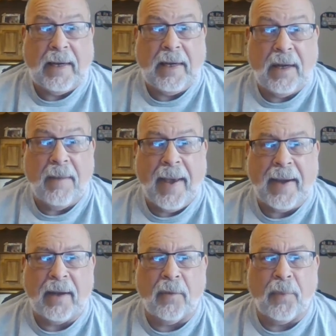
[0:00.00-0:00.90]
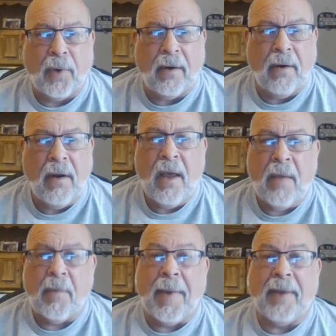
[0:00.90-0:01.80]
need to get back into prayer.
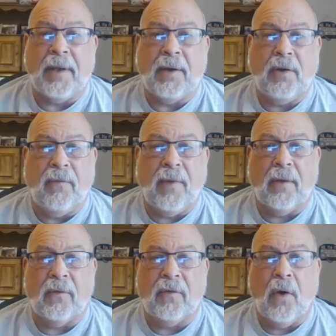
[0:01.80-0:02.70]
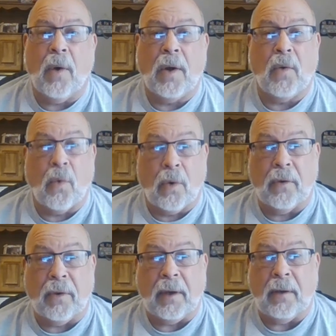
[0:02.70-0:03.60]
But by then she felt so
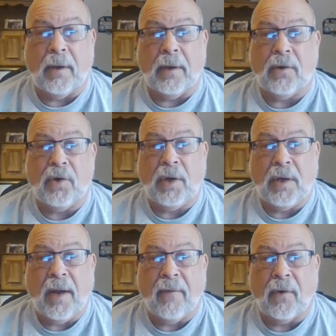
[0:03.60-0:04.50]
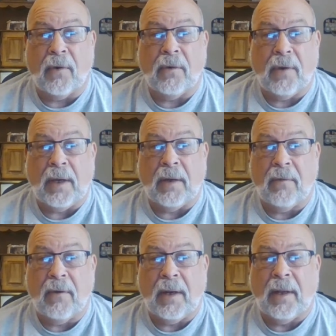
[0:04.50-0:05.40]
unworthy that she never did,
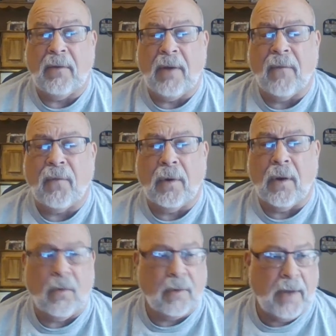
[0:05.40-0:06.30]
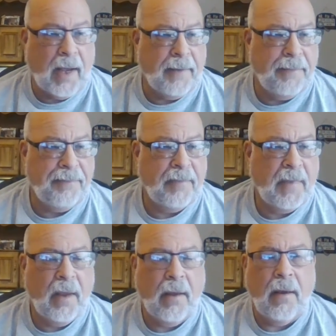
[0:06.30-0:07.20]
at least not for a long time.
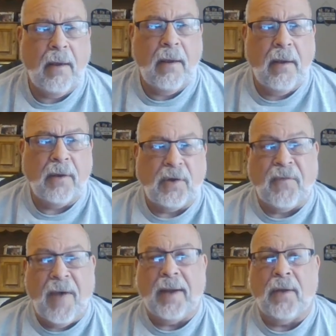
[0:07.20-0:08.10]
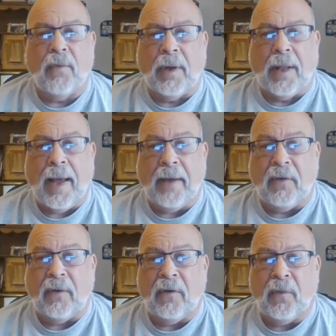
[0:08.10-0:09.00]
She finally realized
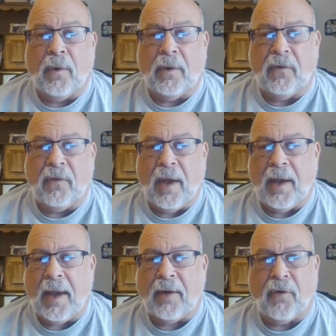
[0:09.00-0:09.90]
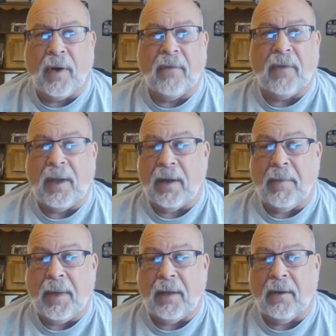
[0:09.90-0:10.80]
that this was a trick of the
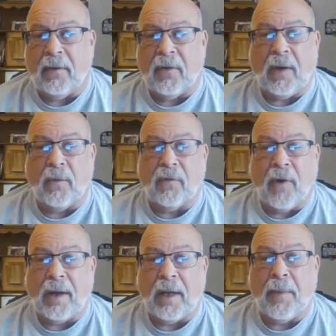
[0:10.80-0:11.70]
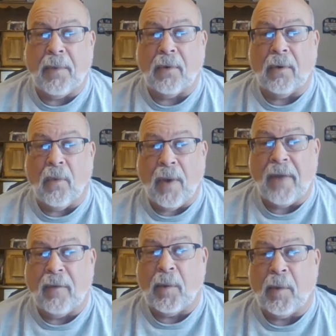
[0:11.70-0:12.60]
enemy and that Satan was trying to keep her away
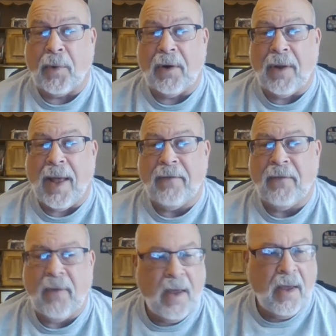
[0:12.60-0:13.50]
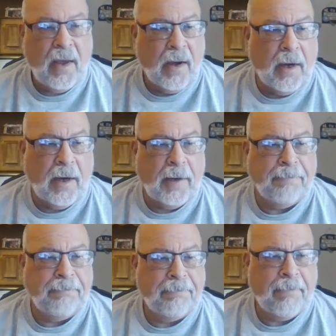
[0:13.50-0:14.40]
from her prayer life,
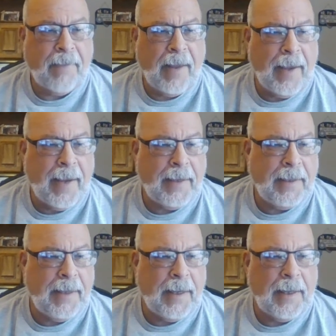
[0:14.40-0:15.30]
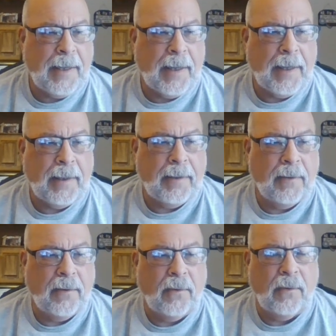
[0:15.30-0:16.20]
and
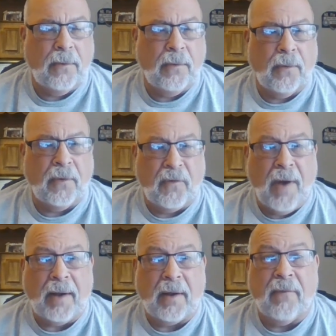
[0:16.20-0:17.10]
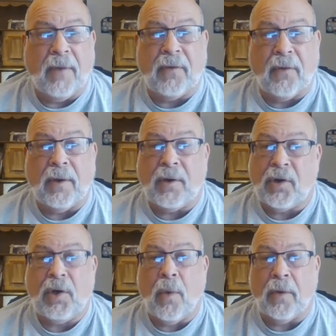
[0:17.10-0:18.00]
was trying to convince her that
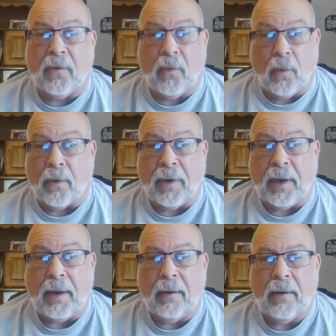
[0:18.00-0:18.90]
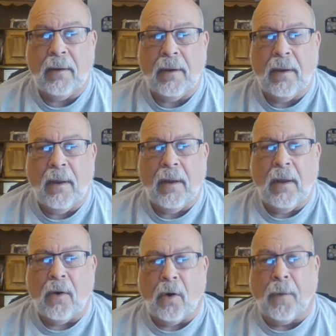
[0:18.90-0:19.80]
she wasn't worthy.
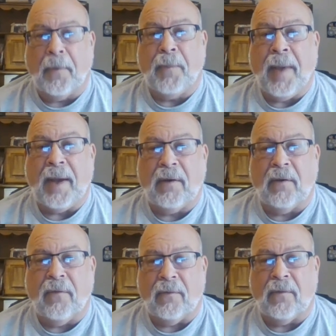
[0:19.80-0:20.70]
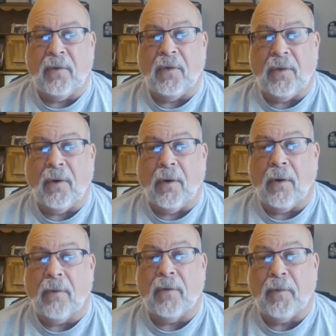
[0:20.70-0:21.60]
Her perspective to
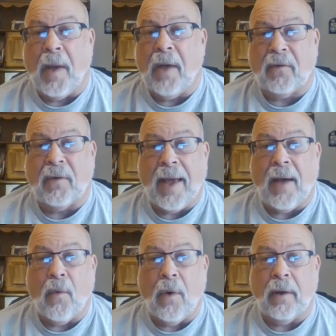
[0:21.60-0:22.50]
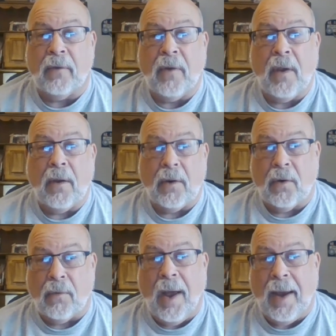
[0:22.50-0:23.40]
her response to that was,
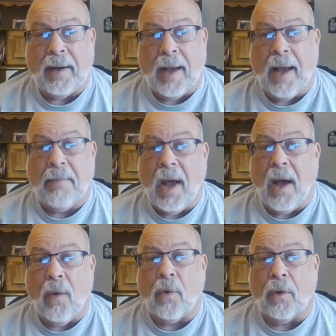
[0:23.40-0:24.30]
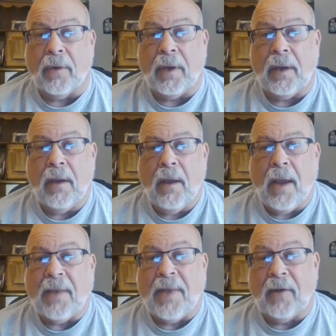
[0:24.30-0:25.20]
"You're right, I'm not worthy."
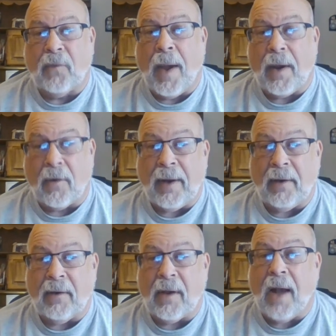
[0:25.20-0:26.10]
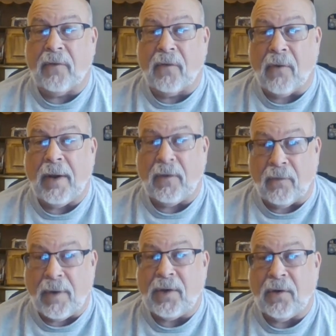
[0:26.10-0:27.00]
And that's why God's grace
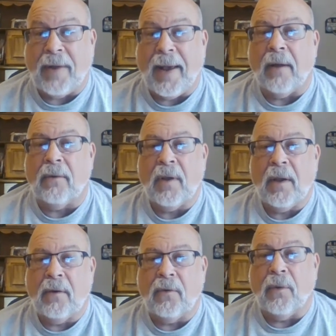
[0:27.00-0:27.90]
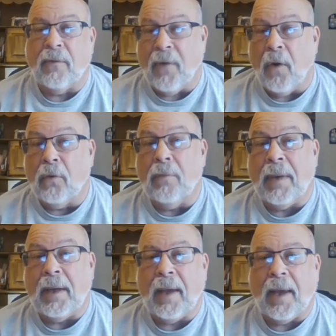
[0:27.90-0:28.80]
reaches out to enfold
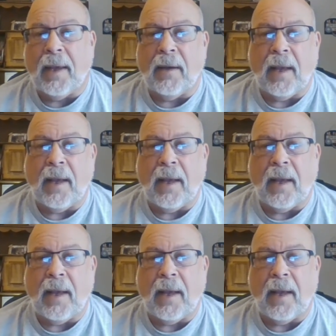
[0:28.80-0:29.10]
me and